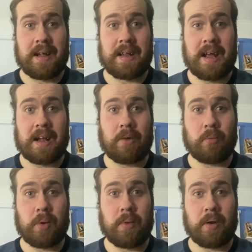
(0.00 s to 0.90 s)
Then
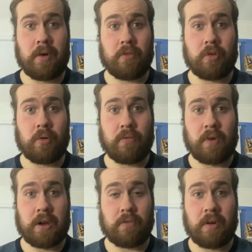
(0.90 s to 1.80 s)
we went off to our
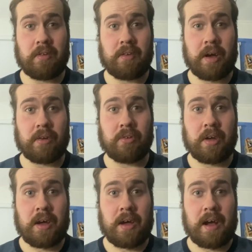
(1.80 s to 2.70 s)
family friend's house
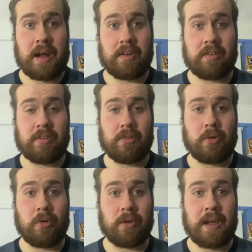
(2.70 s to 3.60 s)
and
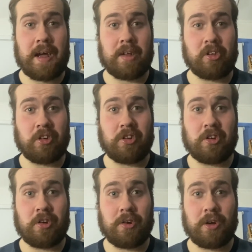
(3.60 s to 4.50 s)
saw their sausage
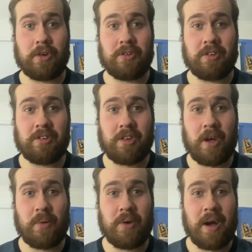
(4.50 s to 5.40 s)
dog, who's
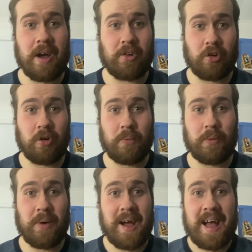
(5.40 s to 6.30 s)
so adorable,